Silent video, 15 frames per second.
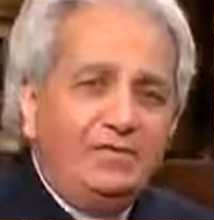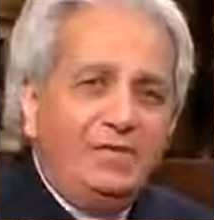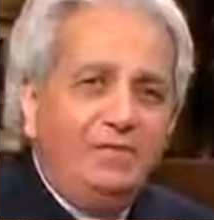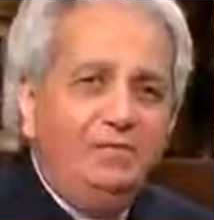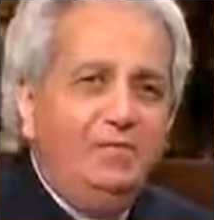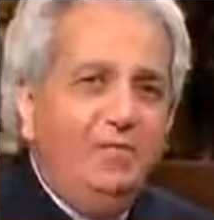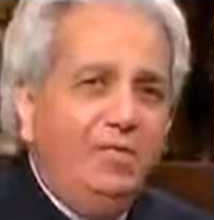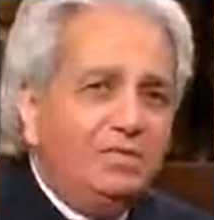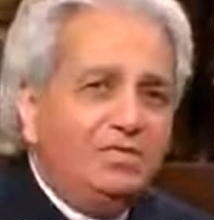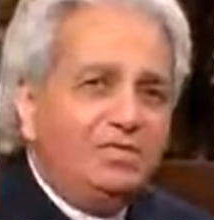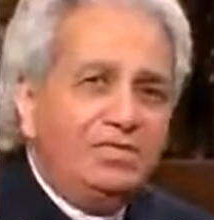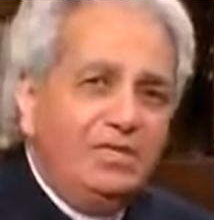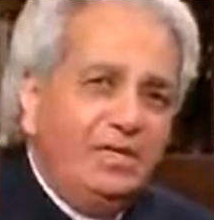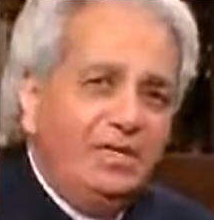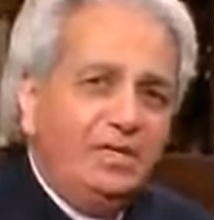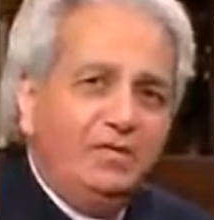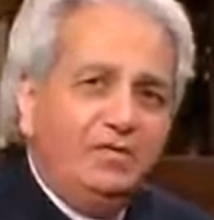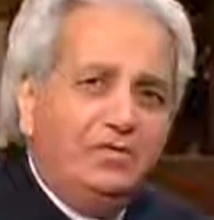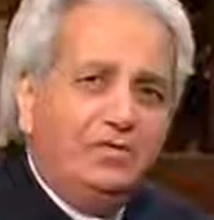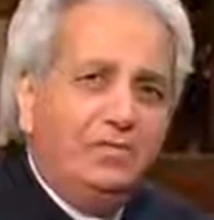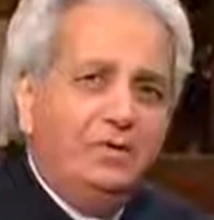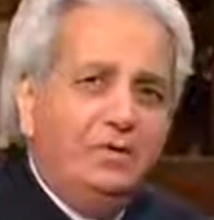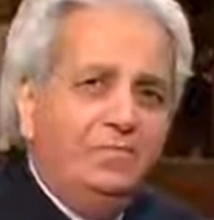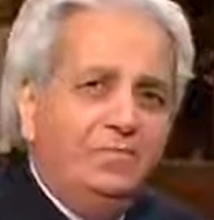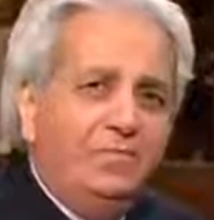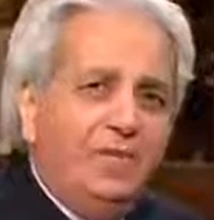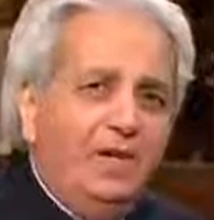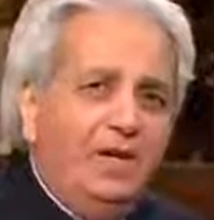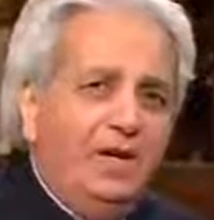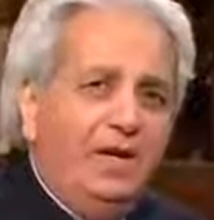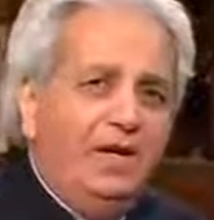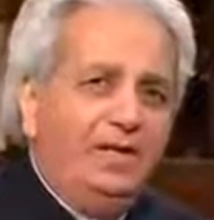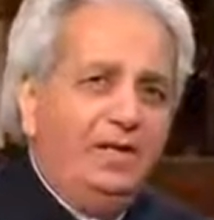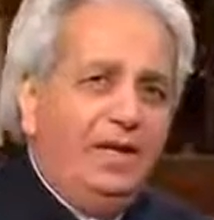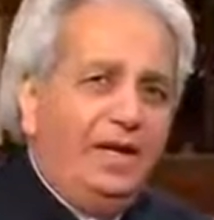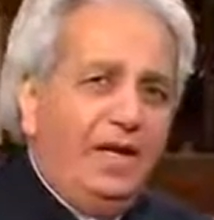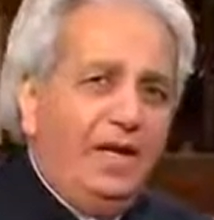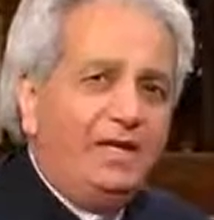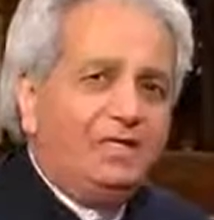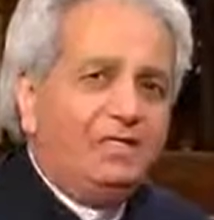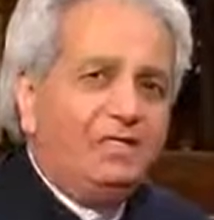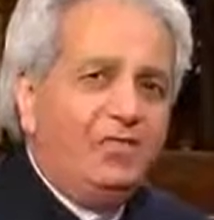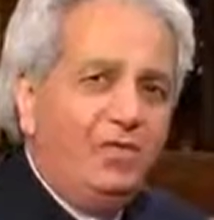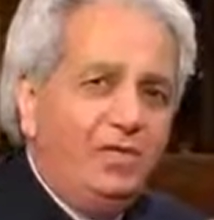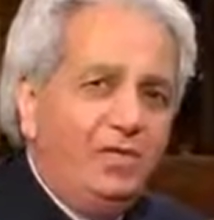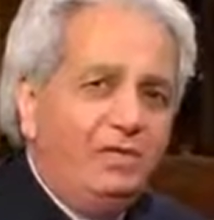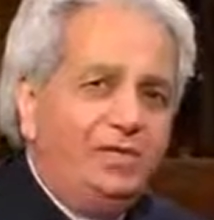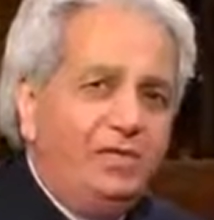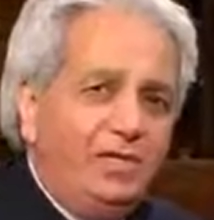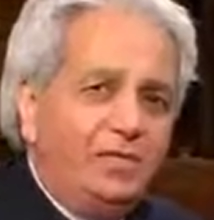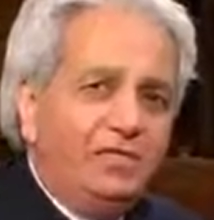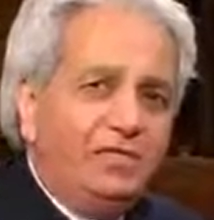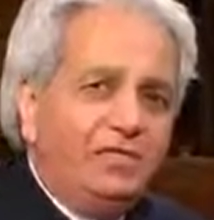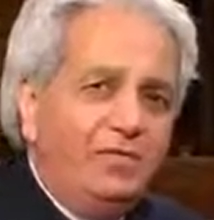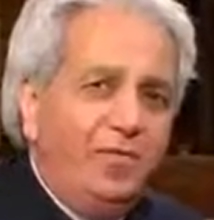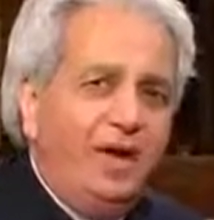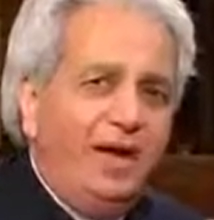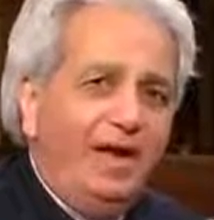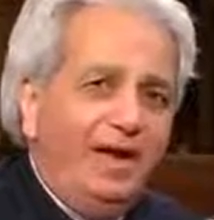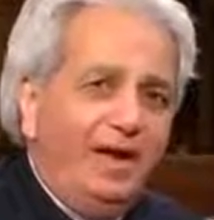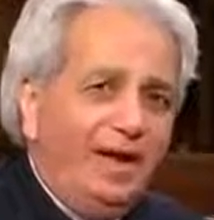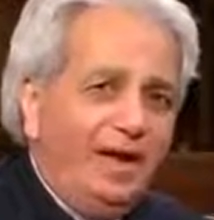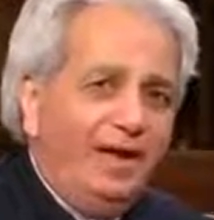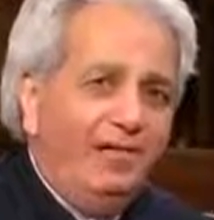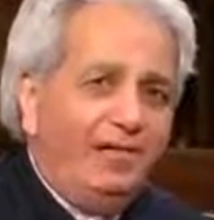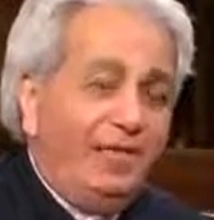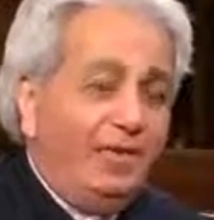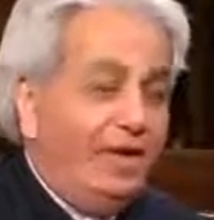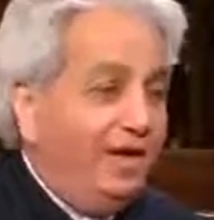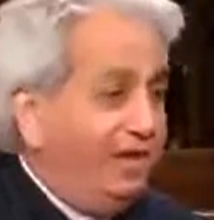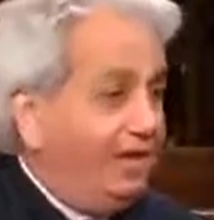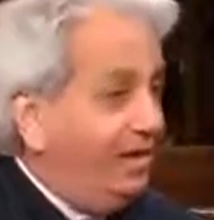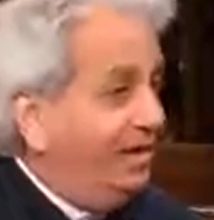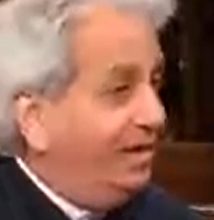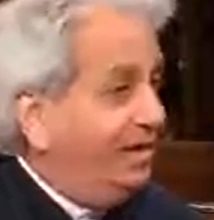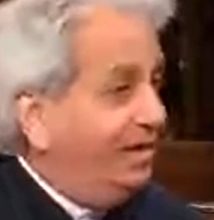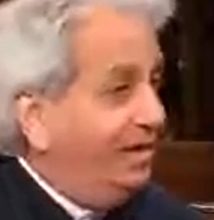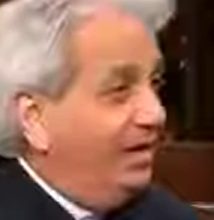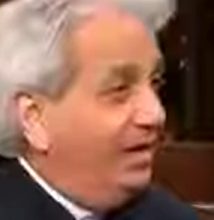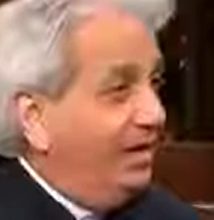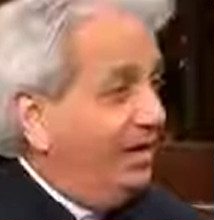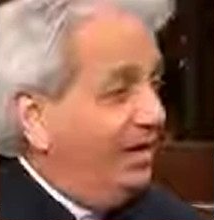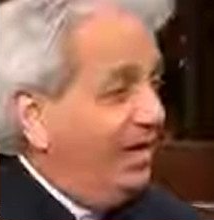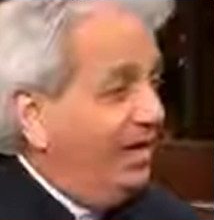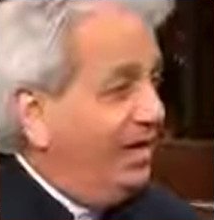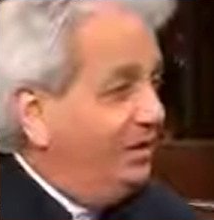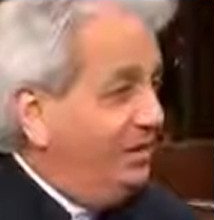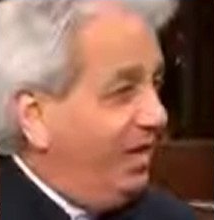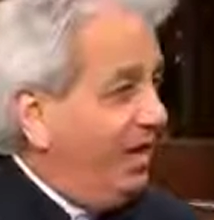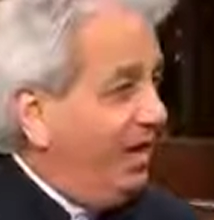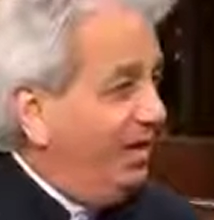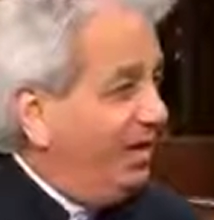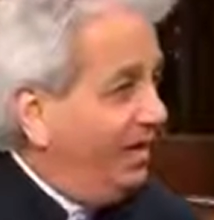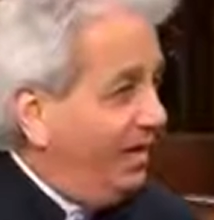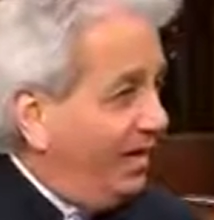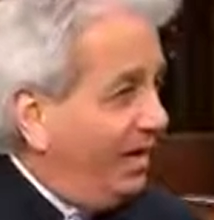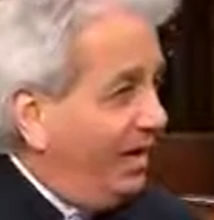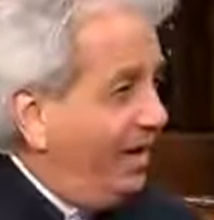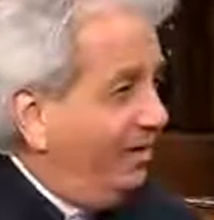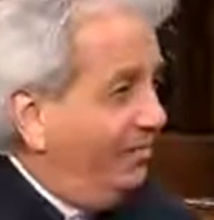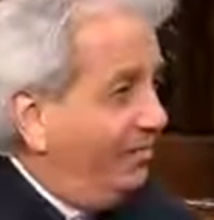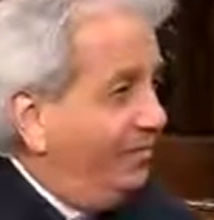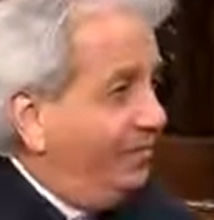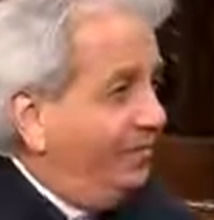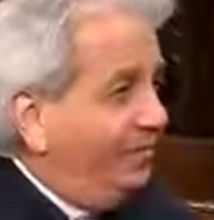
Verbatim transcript: seen more sickness in the last 40 years of my life than I think any man alive.